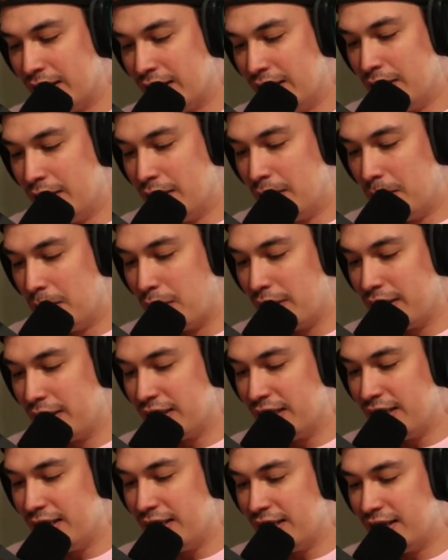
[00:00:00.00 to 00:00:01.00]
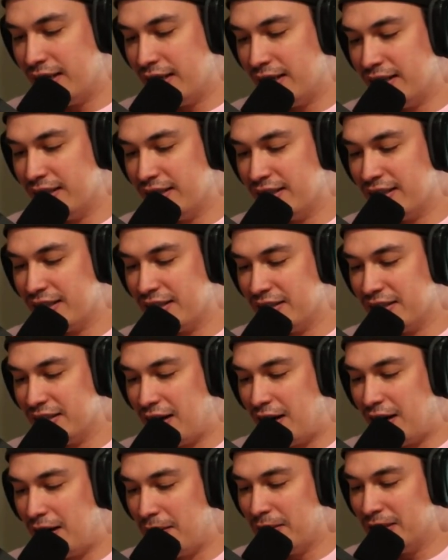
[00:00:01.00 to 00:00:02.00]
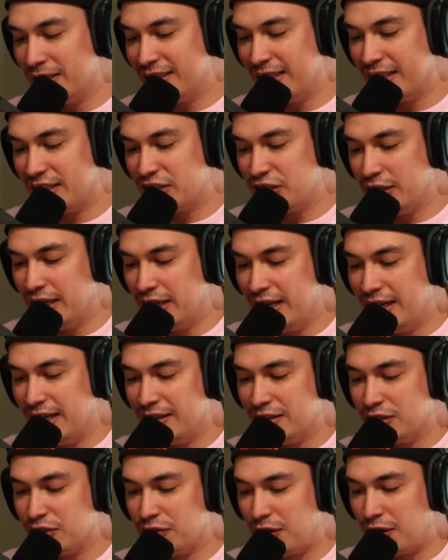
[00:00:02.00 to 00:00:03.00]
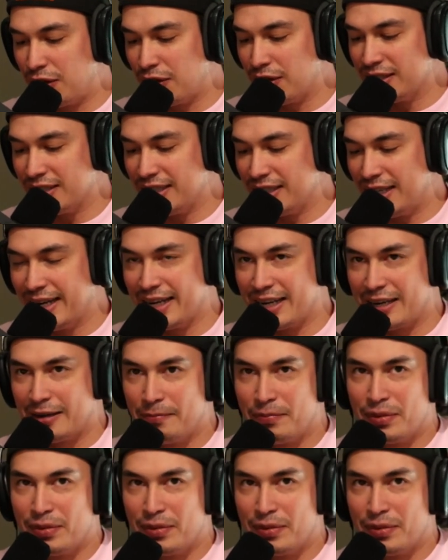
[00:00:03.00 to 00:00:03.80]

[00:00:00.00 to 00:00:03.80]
bring the comment section in as far as like,